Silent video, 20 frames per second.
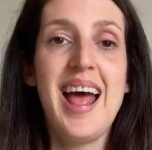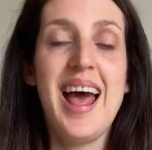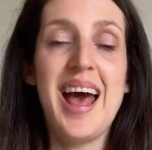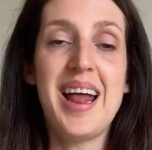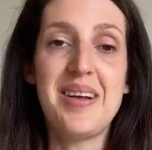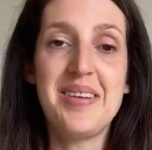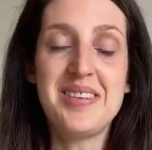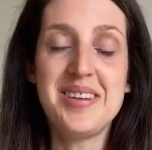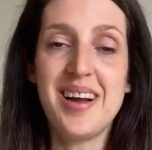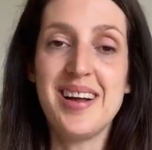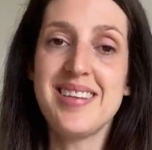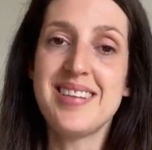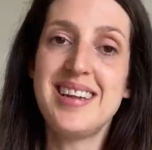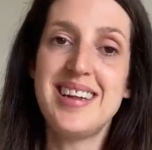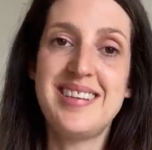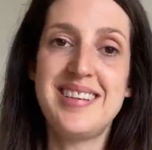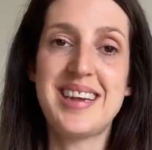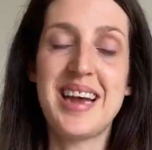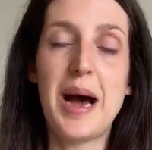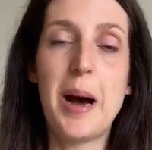And I started
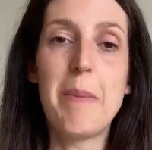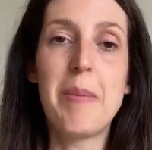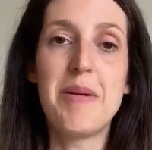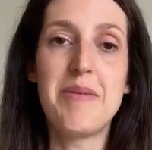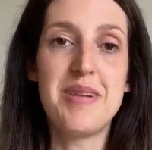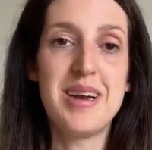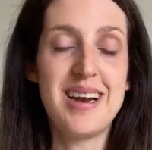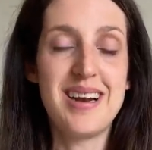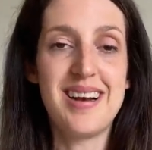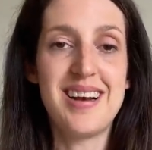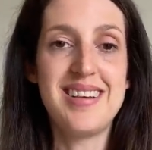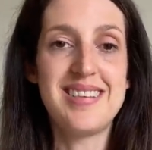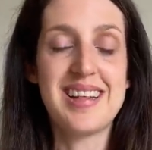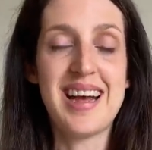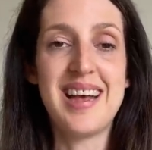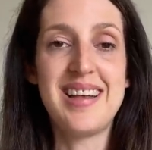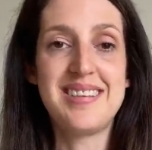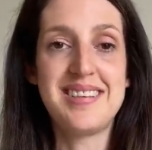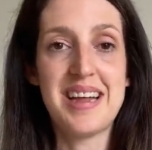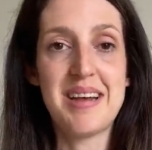knitting up and realised
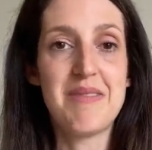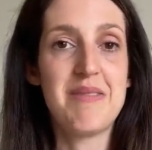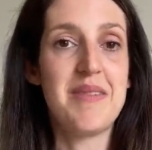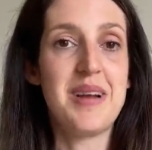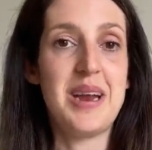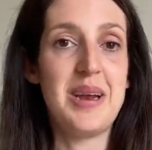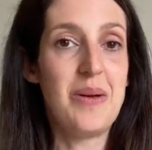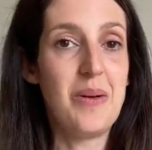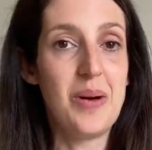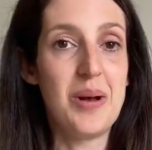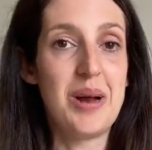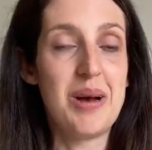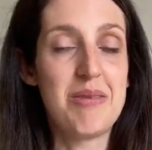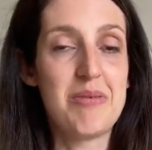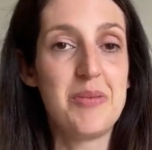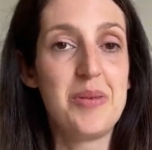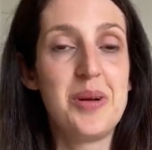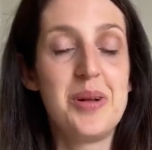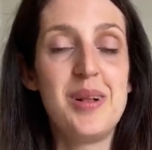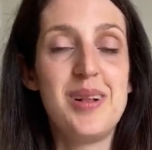that is definitely not
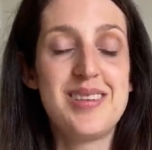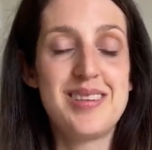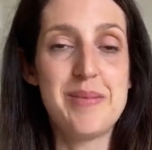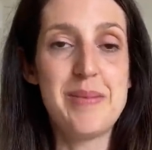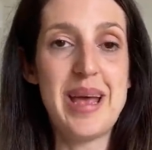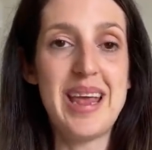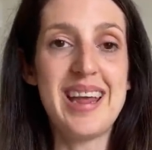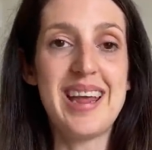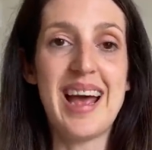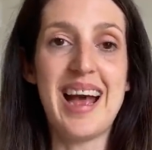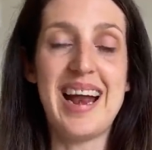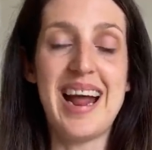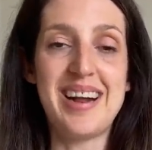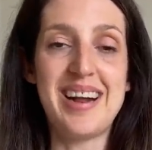enough wool to make an